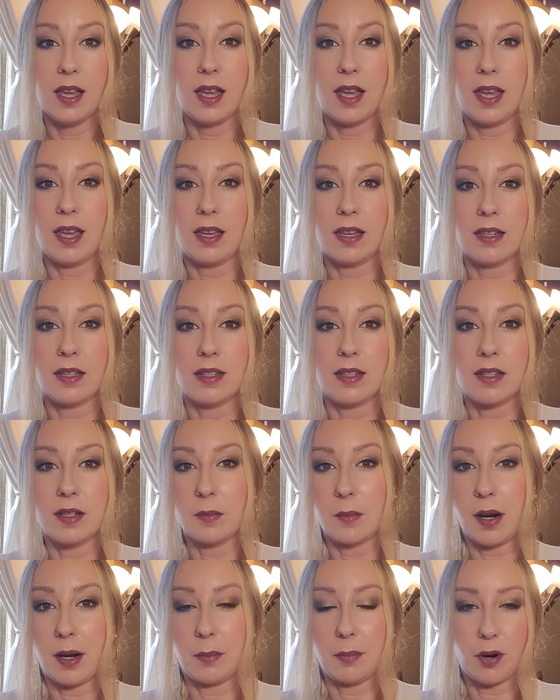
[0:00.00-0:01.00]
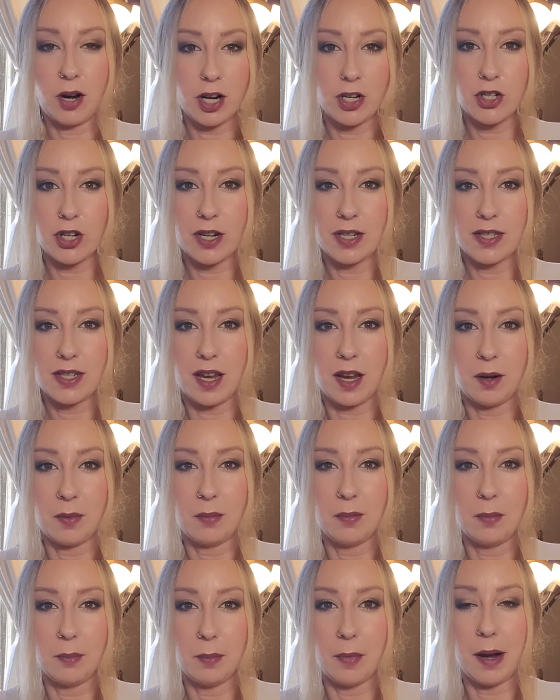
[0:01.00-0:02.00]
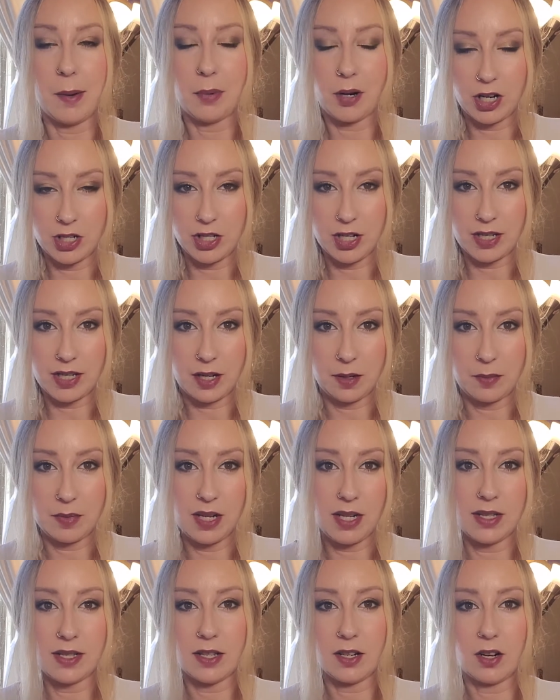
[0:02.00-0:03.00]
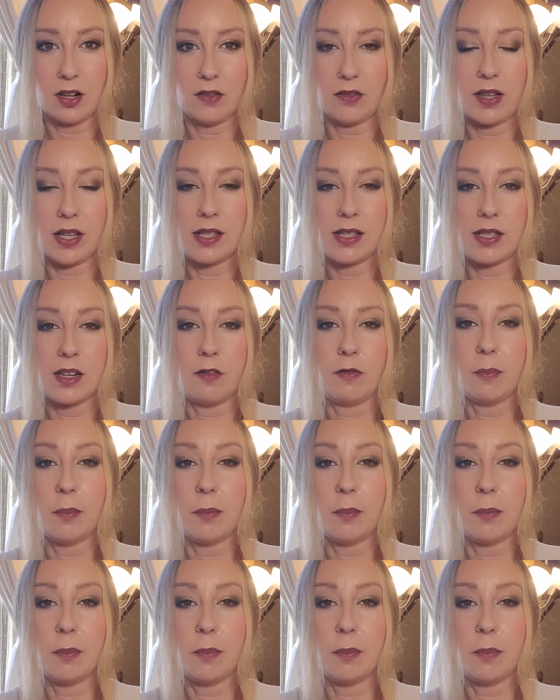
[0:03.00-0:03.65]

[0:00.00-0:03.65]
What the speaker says: and my project updates and all that stuff,